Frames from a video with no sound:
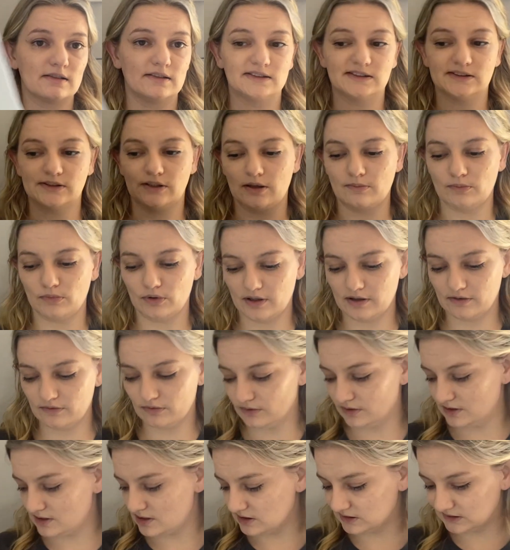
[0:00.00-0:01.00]
So I'm looking
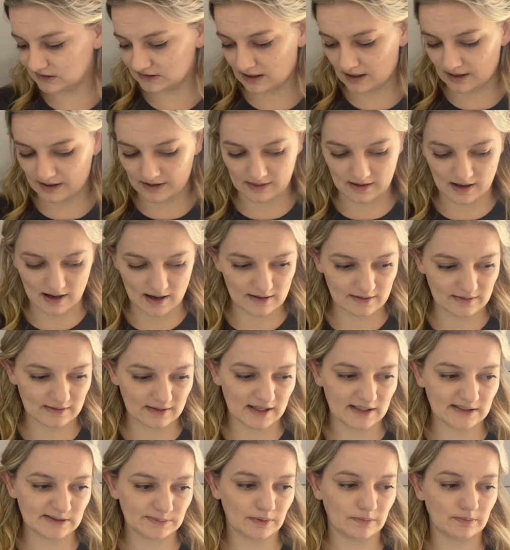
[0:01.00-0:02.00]
forward to starting that.
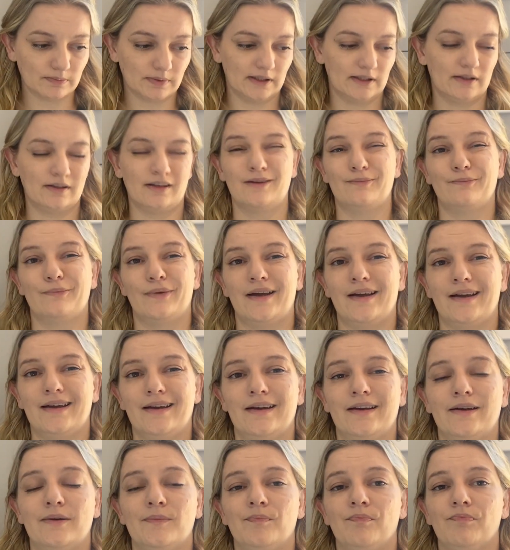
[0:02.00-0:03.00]
That's probably going to
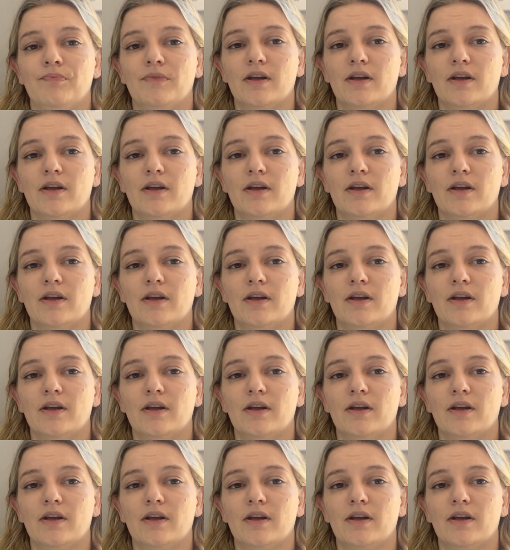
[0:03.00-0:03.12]
be